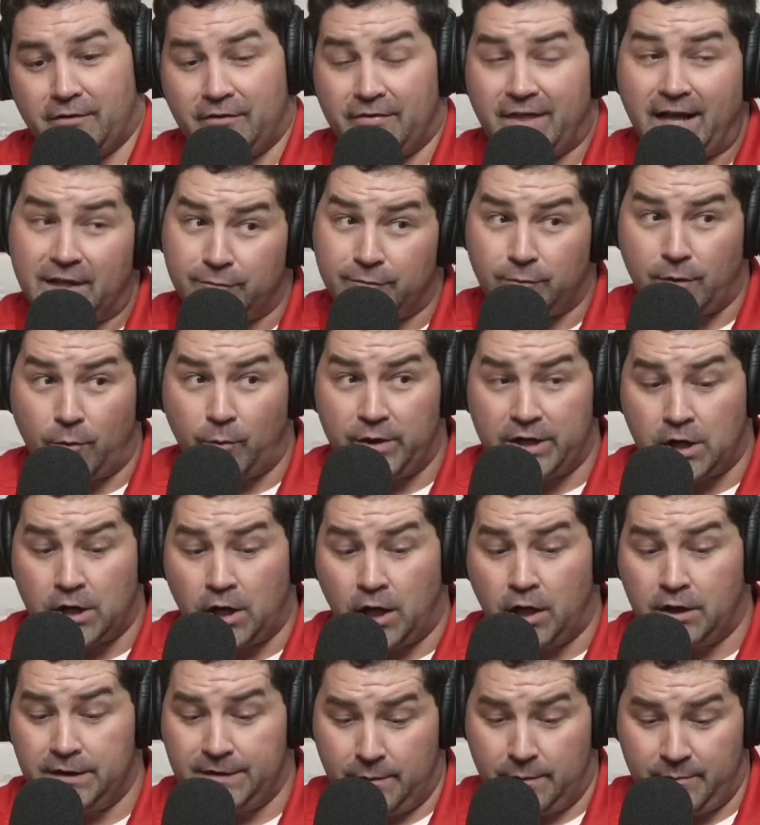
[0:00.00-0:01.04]
That's what we
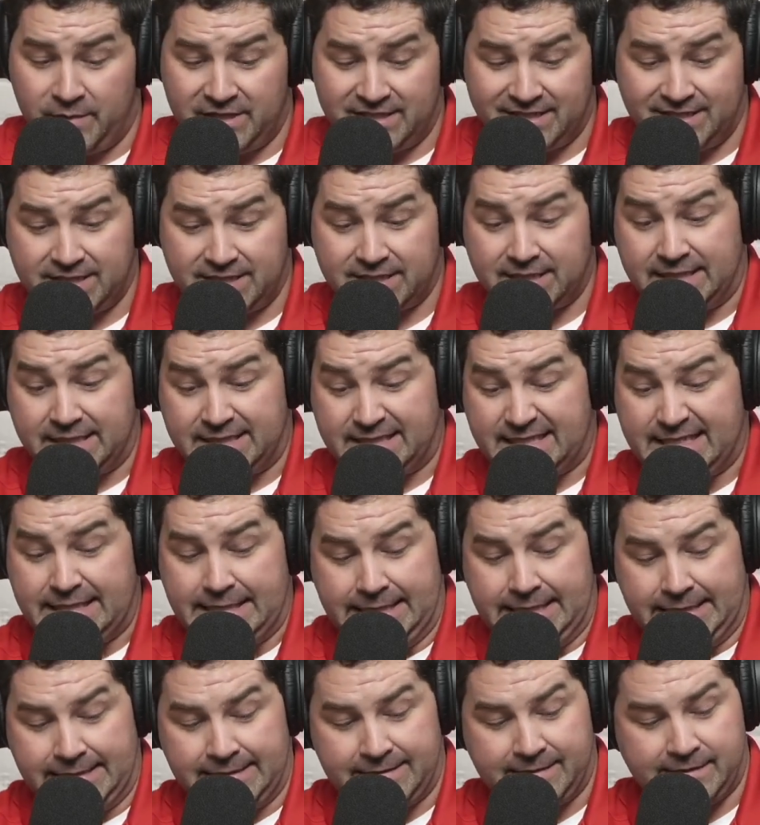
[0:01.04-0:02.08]
call in the business a
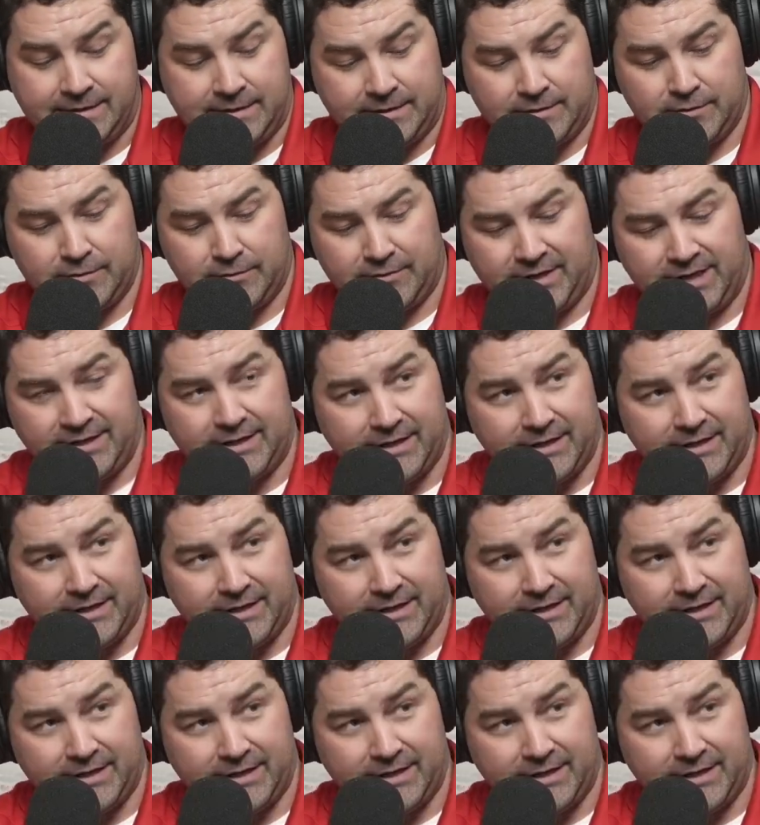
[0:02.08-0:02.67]
tease right